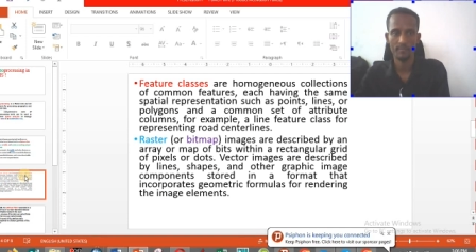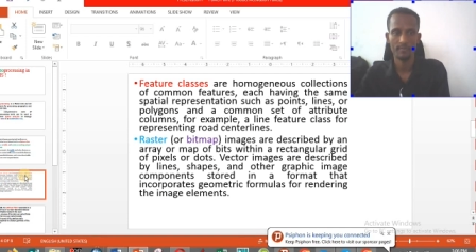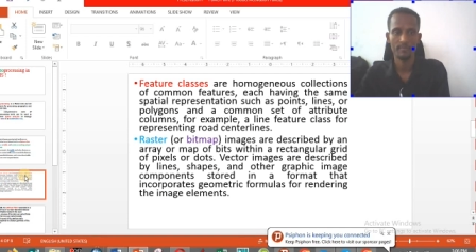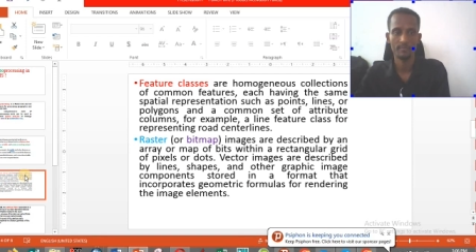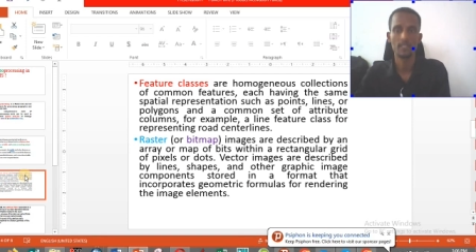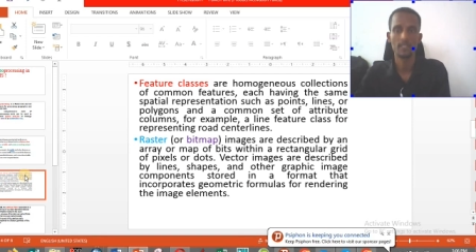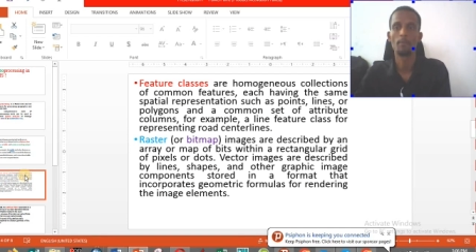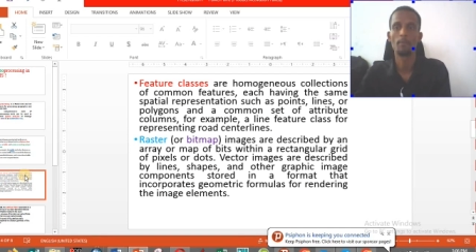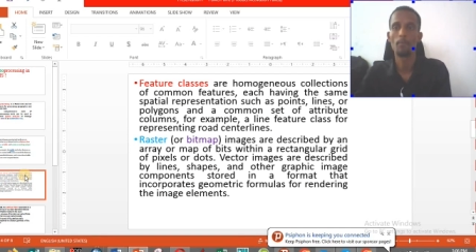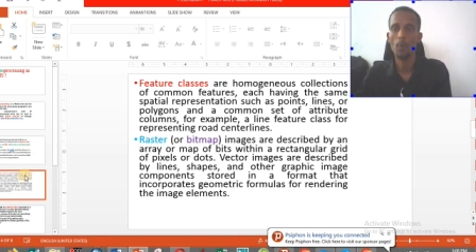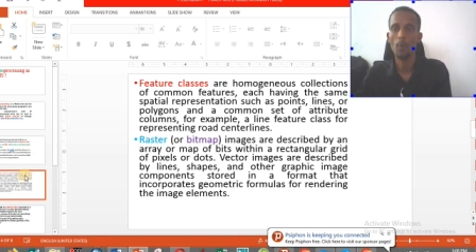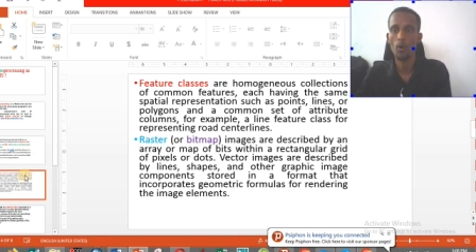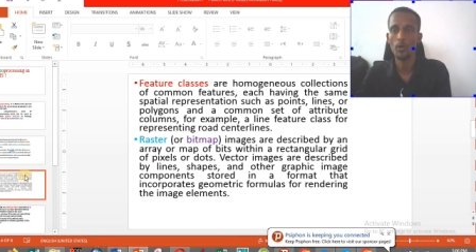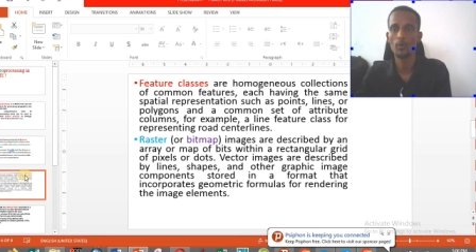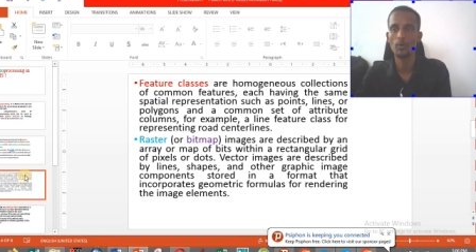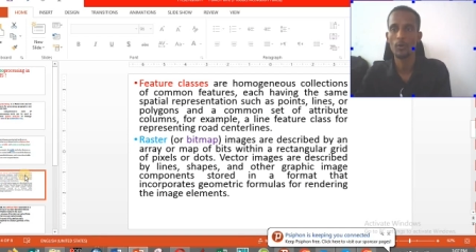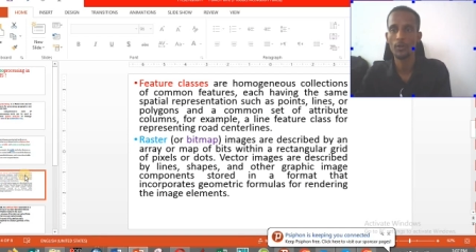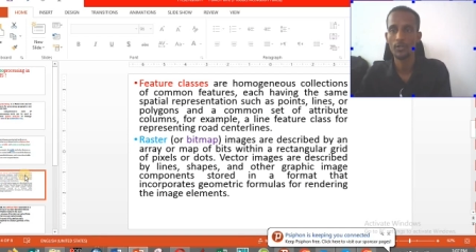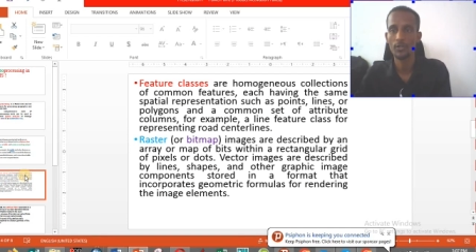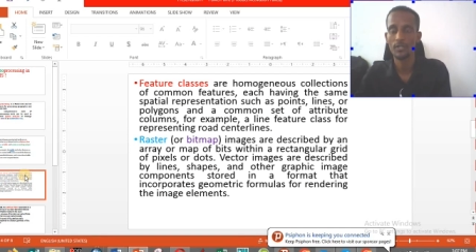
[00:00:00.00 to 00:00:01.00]
The
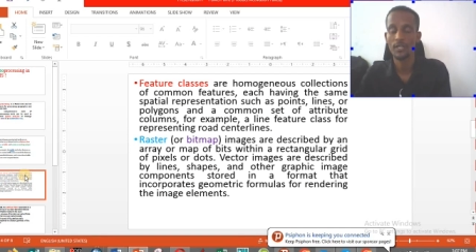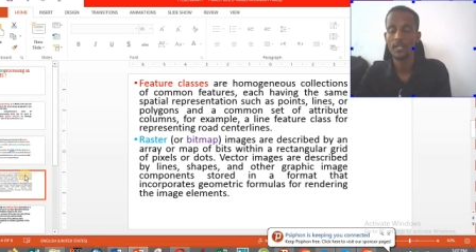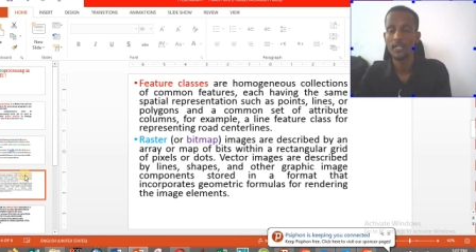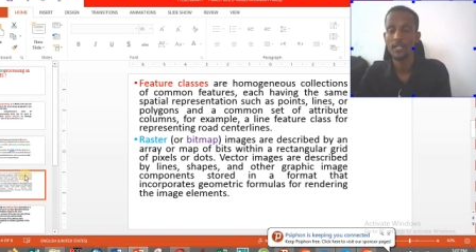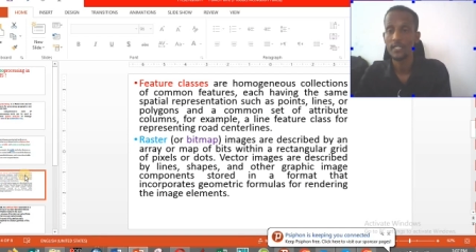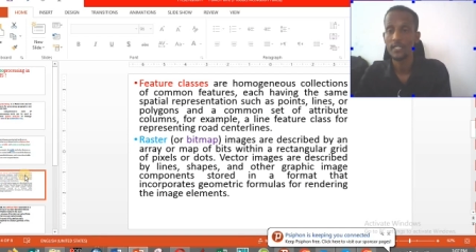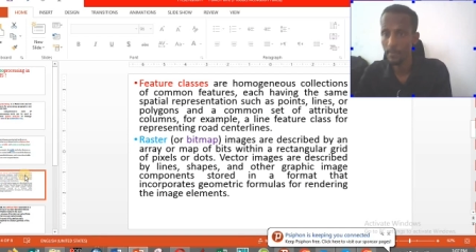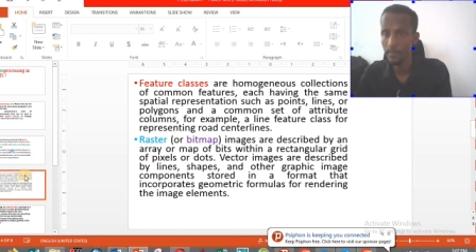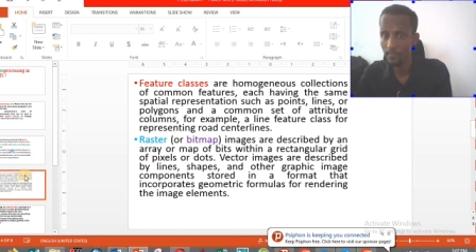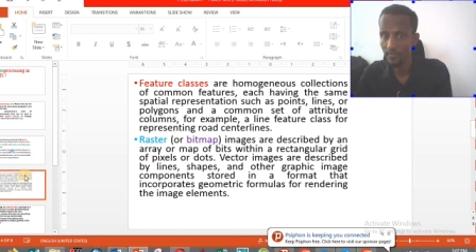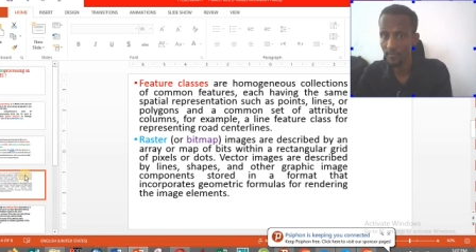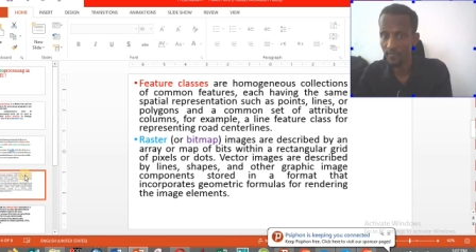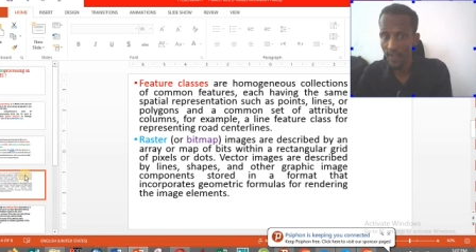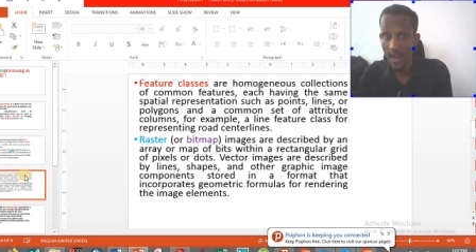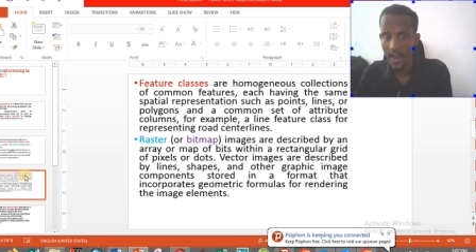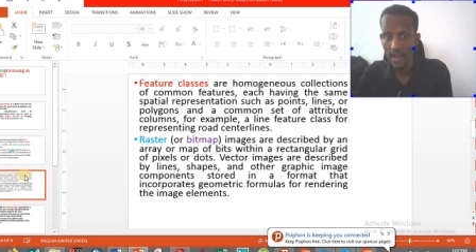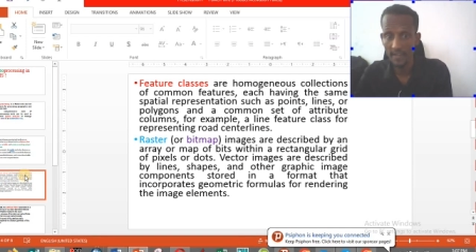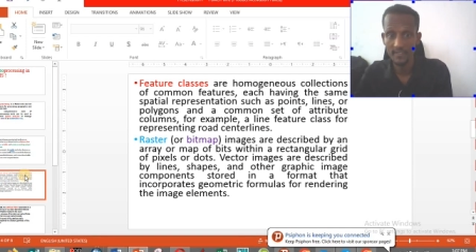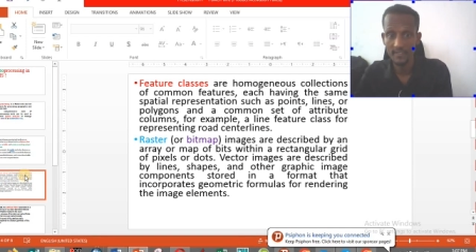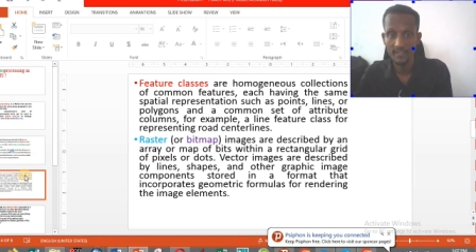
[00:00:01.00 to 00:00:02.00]
polygon shape
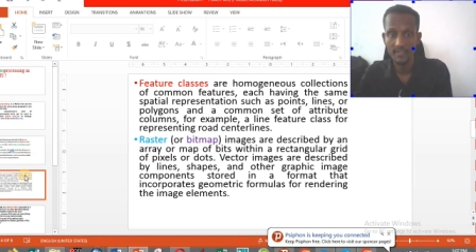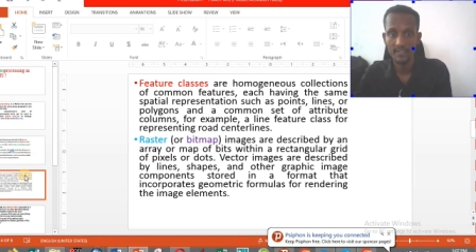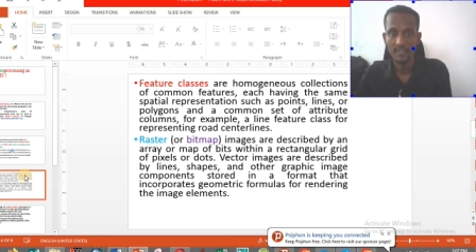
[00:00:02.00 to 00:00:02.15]
files.